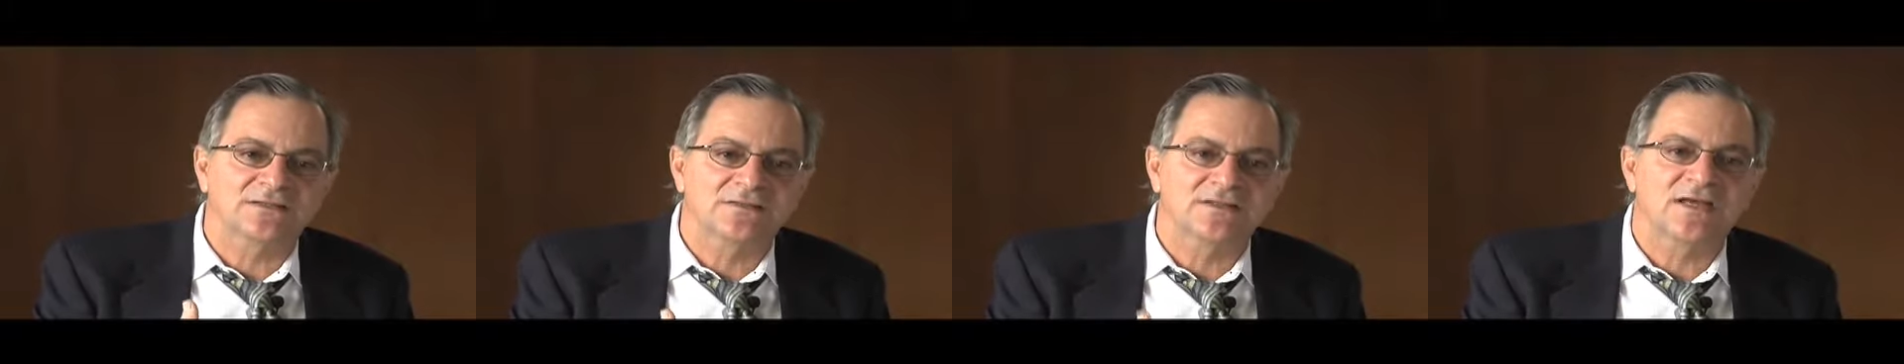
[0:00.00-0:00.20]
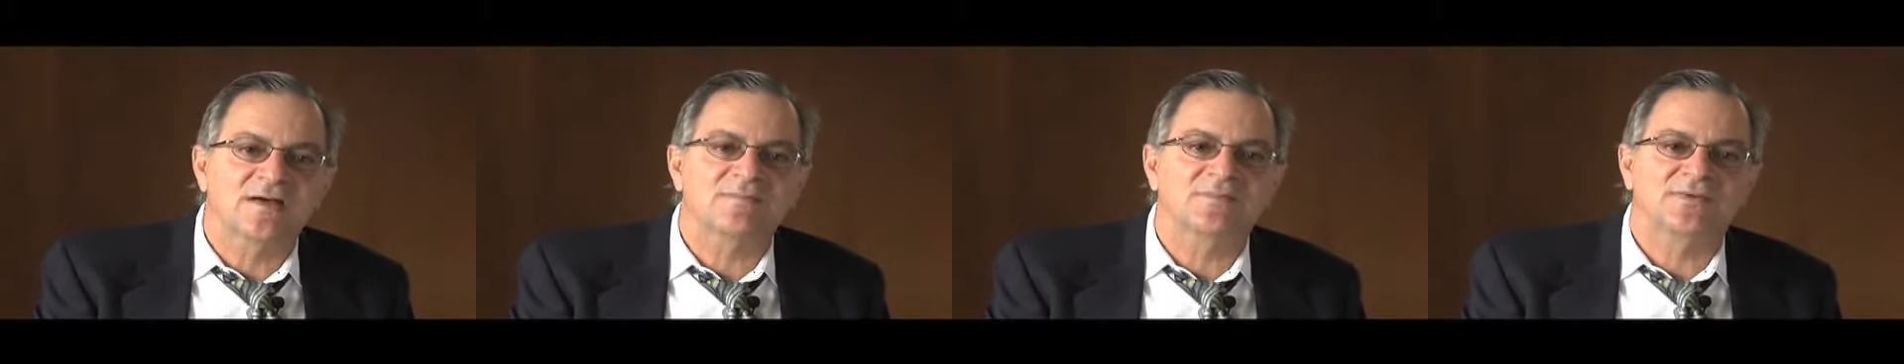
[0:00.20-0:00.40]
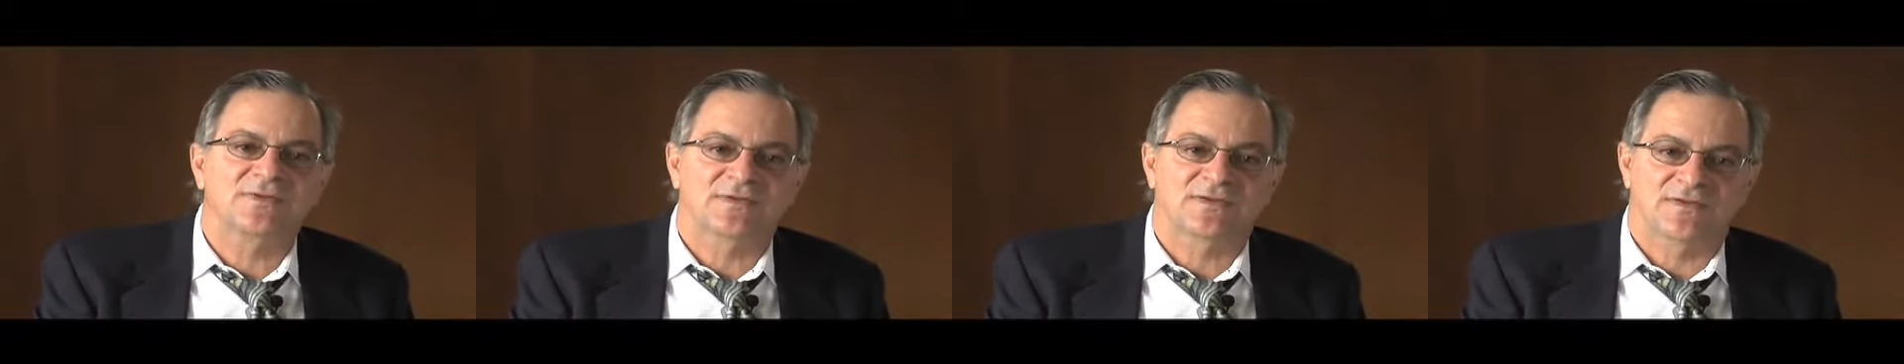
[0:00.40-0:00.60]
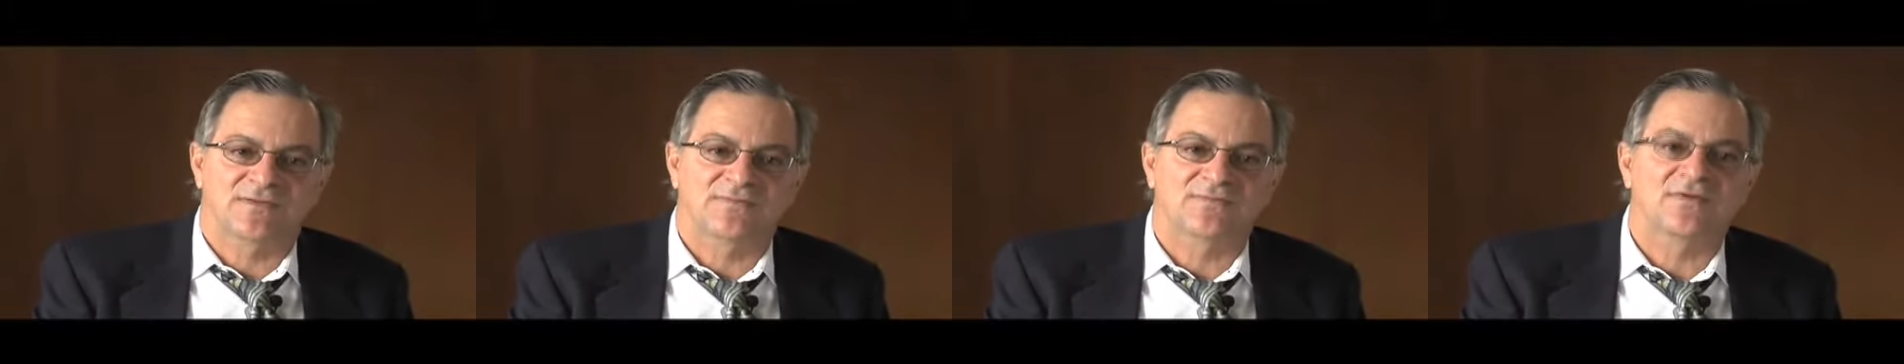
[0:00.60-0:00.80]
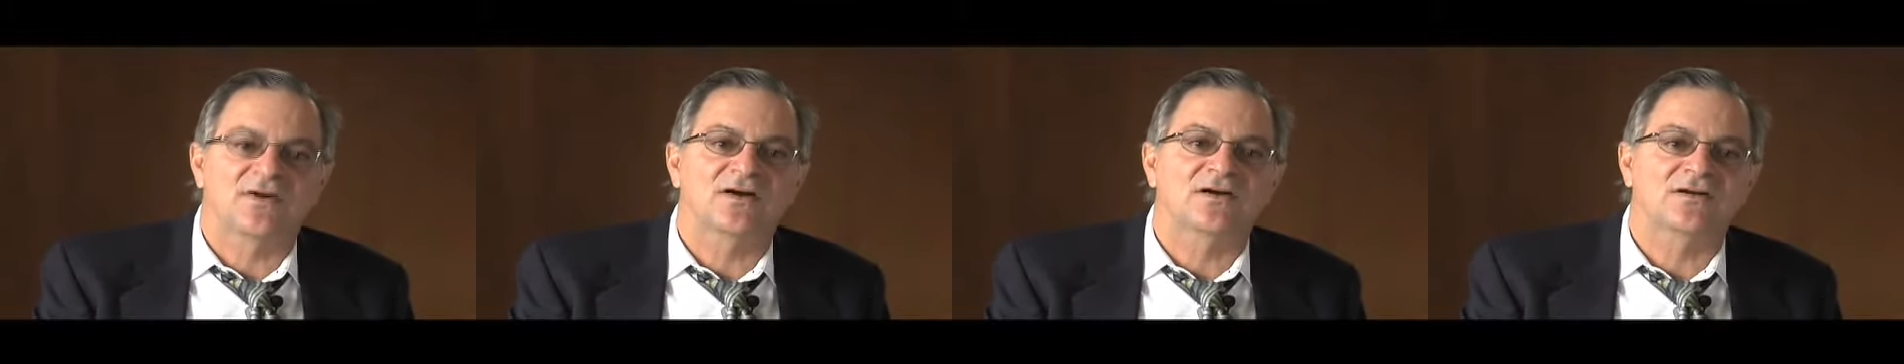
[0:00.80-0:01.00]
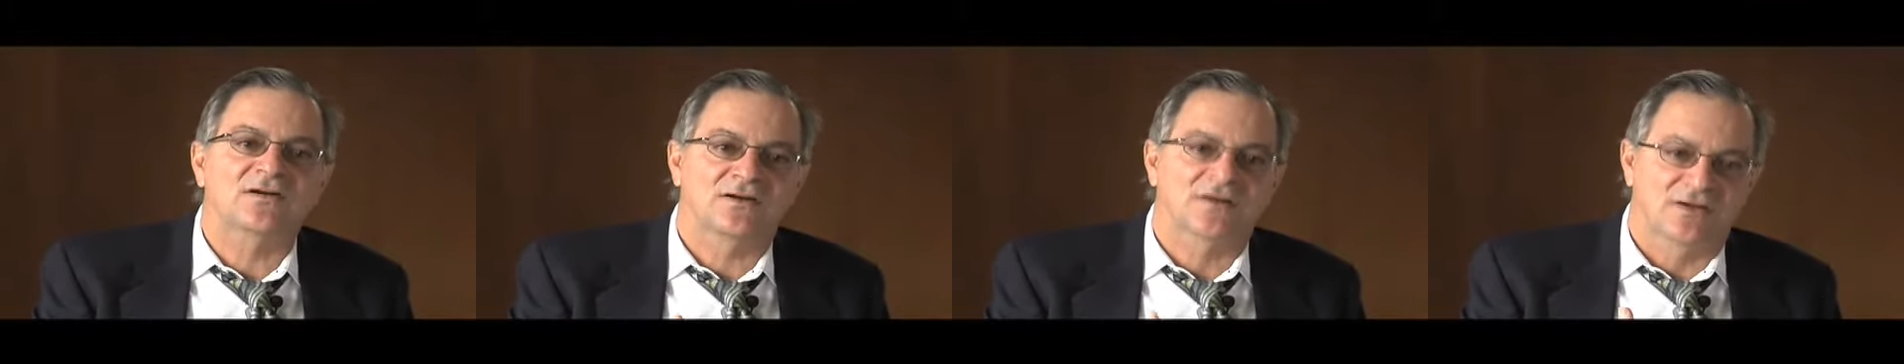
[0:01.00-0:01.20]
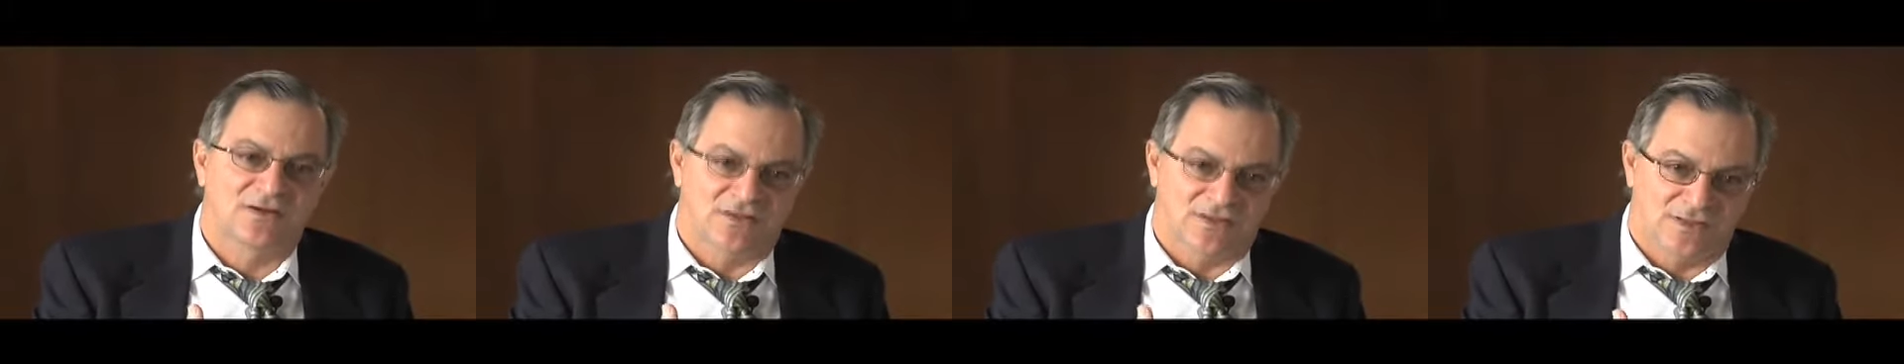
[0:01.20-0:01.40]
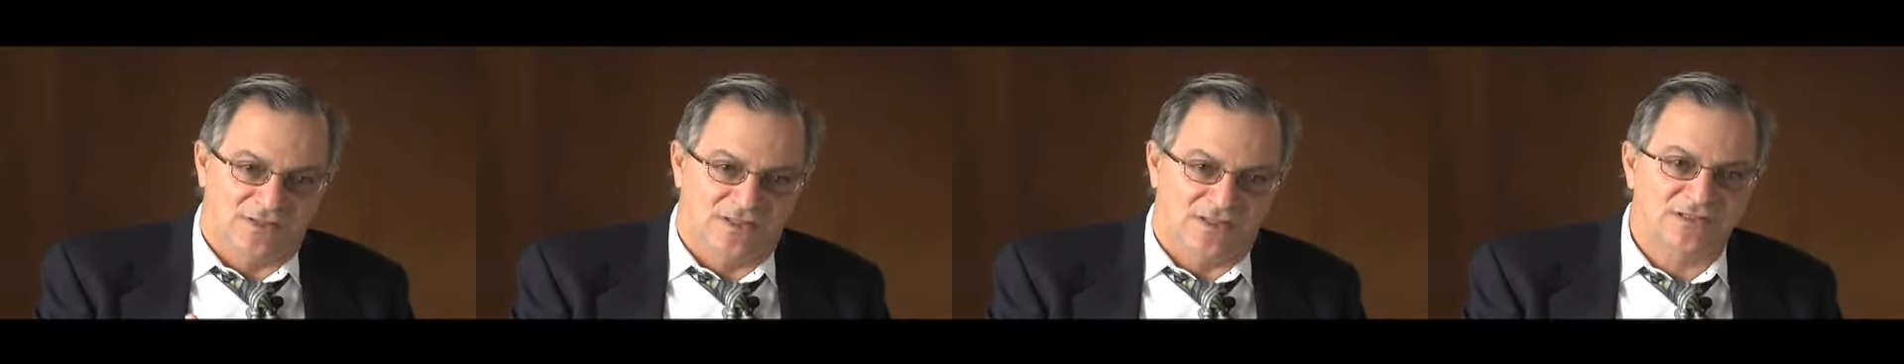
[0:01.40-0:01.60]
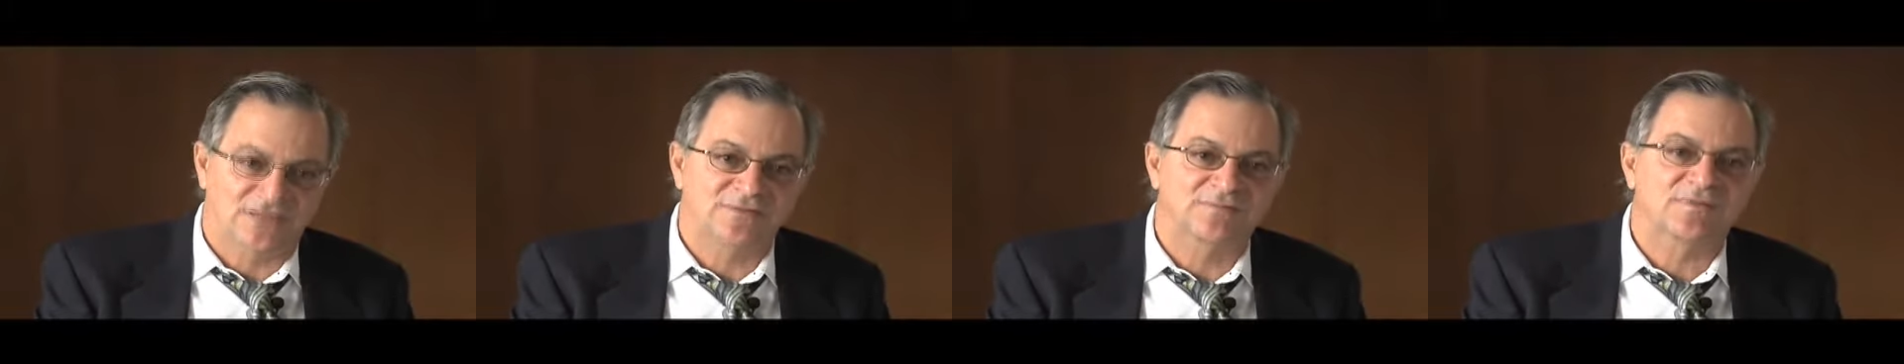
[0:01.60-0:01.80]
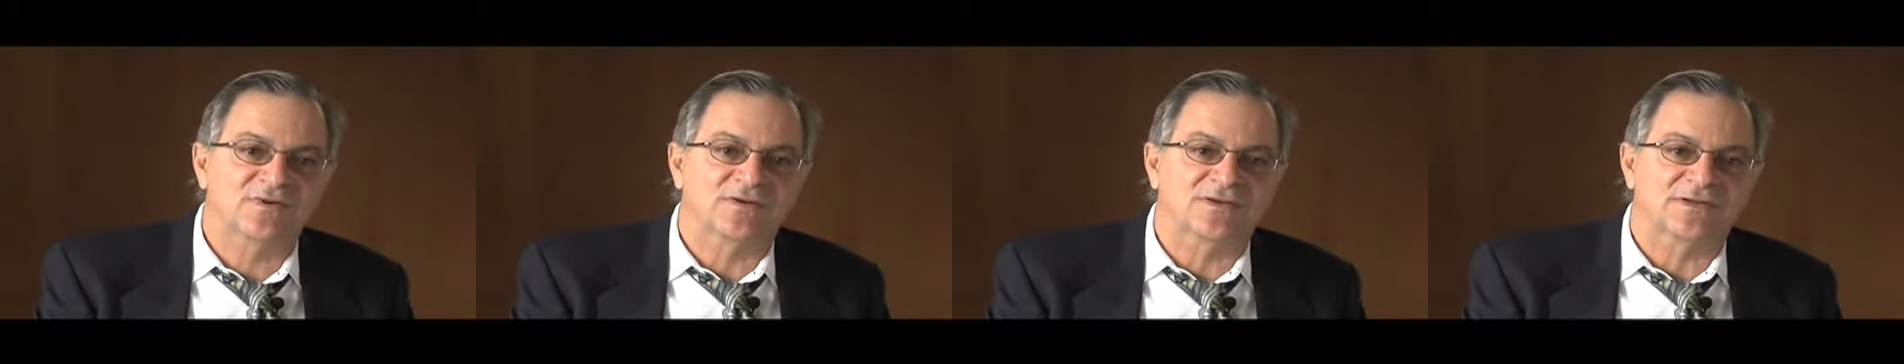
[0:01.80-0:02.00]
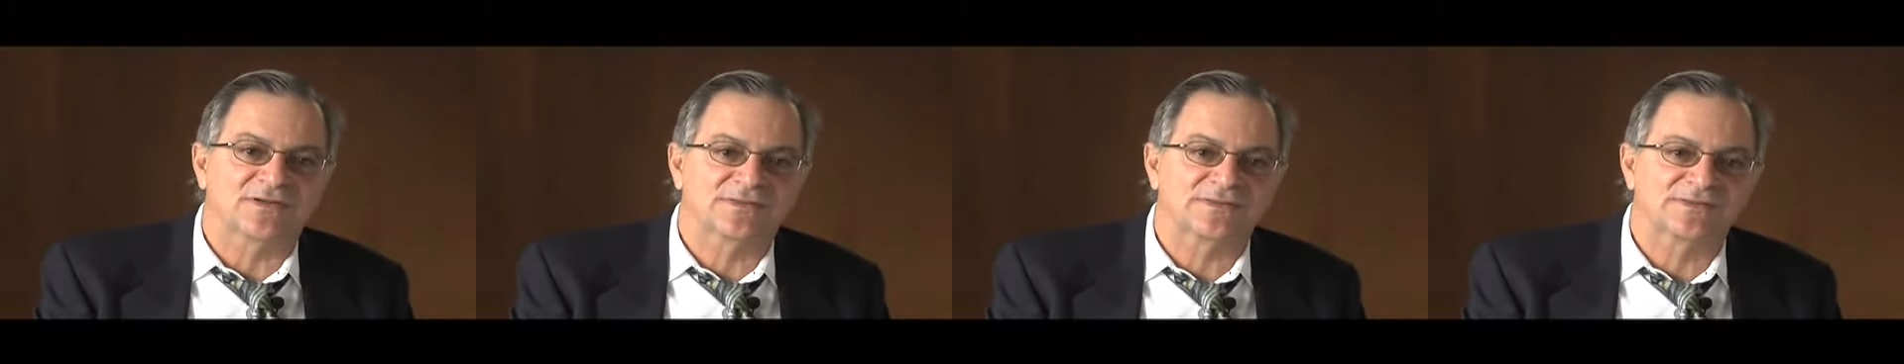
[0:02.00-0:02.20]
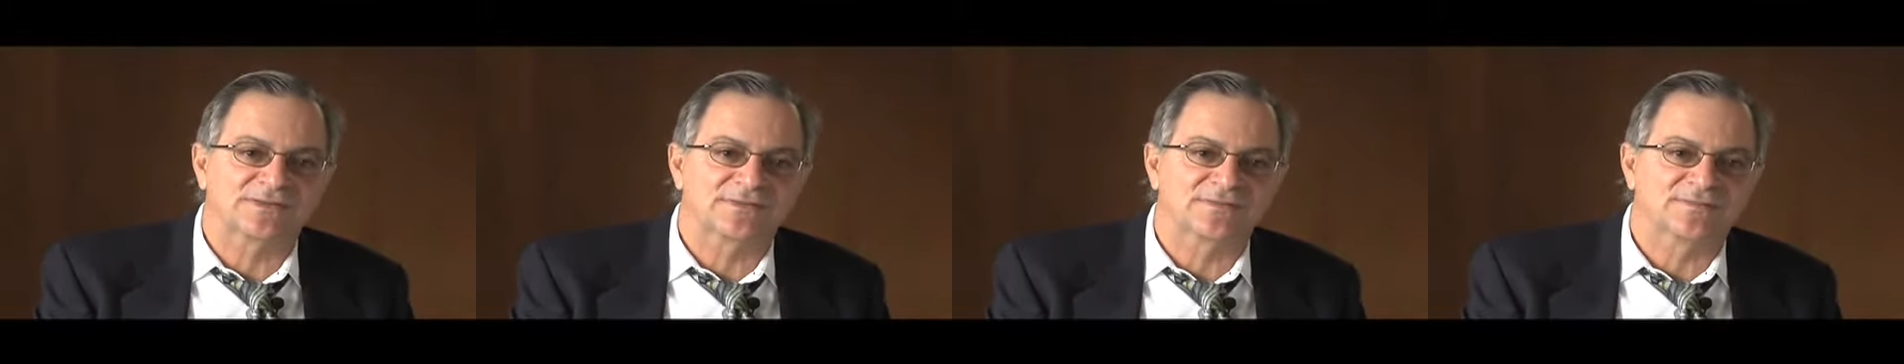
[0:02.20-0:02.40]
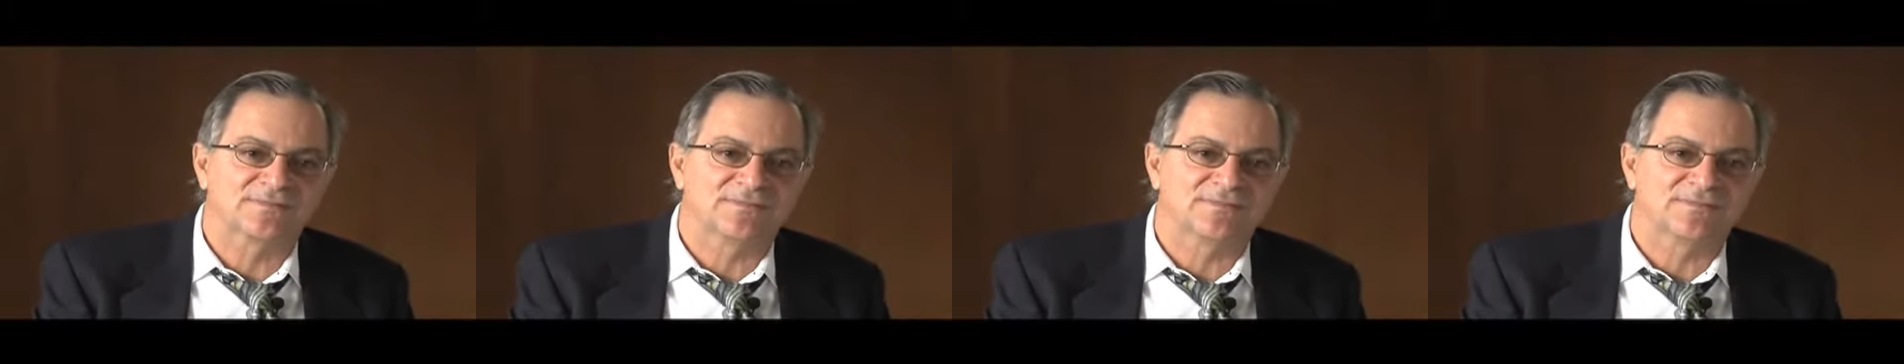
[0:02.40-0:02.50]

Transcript: depth of our experience.